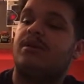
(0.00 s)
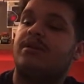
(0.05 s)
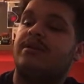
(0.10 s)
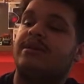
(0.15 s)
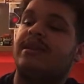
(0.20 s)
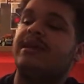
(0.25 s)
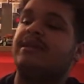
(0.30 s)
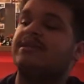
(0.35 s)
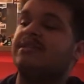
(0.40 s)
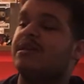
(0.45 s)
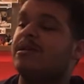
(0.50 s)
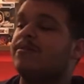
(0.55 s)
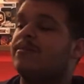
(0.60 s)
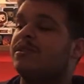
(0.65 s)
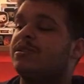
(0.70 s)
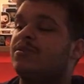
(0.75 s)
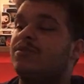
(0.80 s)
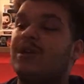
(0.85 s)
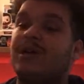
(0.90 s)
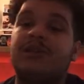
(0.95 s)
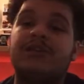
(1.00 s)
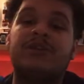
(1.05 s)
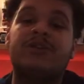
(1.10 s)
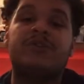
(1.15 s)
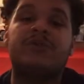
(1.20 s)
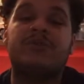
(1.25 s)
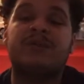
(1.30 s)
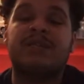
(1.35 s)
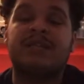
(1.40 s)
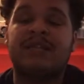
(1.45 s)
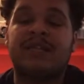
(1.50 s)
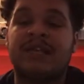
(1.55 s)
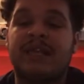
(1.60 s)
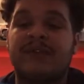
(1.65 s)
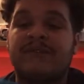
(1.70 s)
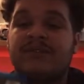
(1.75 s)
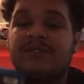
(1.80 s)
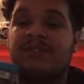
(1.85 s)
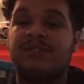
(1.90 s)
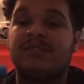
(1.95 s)
Next up is another one that I
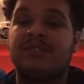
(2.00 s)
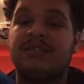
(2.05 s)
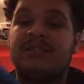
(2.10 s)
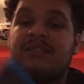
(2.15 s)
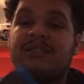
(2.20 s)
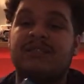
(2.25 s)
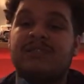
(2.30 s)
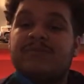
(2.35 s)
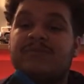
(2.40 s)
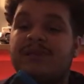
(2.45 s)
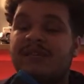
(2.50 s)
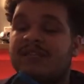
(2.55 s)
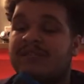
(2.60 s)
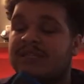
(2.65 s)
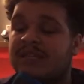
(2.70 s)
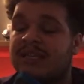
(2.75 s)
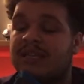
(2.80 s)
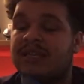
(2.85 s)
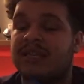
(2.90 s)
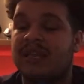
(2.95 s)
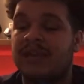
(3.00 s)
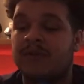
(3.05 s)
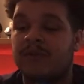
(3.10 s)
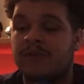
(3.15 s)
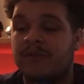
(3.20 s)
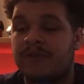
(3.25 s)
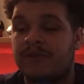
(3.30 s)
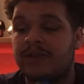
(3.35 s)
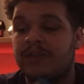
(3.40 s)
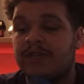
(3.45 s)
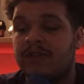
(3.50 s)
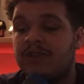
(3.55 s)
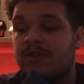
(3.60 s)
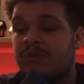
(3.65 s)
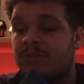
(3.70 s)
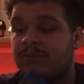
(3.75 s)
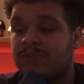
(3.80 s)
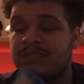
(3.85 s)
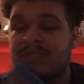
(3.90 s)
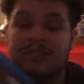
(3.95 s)
haven't seen. This is my second Arrow video,
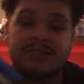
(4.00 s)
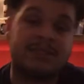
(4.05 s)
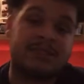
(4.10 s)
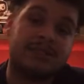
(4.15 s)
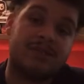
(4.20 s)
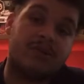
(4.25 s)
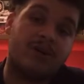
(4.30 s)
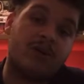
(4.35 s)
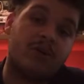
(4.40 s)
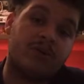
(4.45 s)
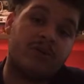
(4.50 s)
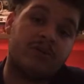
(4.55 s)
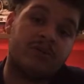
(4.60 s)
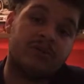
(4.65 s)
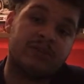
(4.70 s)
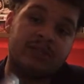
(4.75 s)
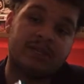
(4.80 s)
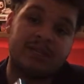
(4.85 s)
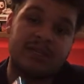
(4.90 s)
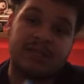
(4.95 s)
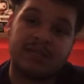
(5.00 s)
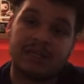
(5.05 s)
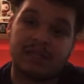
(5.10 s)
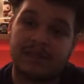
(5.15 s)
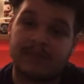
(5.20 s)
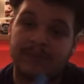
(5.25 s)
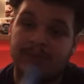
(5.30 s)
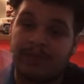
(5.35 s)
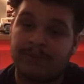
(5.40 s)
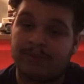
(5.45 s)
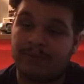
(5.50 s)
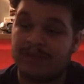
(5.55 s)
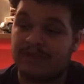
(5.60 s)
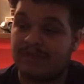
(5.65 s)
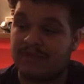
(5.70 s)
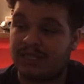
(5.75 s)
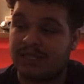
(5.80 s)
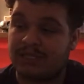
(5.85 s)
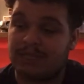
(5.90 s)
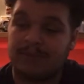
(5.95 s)
but since it's old, it didn't come in the big
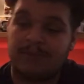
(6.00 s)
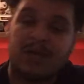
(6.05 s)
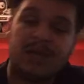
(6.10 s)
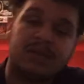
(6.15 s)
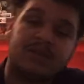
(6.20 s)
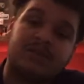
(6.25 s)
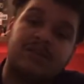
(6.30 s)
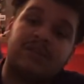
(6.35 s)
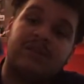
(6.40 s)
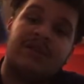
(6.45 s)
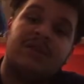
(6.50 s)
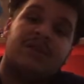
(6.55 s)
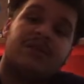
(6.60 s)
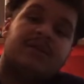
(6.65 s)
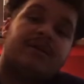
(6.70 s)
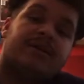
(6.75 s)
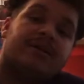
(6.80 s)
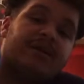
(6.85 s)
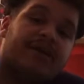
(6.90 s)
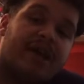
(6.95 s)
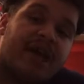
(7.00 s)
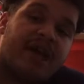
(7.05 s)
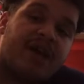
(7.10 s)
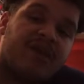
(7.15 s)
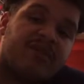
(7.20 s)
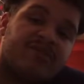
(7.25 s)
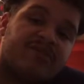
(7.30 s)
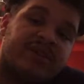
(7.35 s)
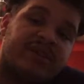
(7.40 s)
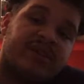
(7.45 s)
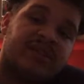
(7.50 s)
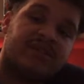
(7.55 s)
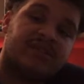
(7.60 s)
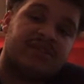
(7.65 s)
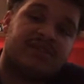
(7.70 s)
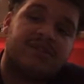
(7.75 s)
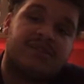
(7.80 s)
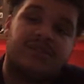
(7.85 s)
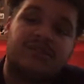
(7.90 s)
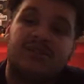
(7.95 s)
fancy box.
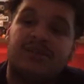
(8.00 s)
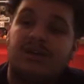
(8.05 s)
Hellraiser.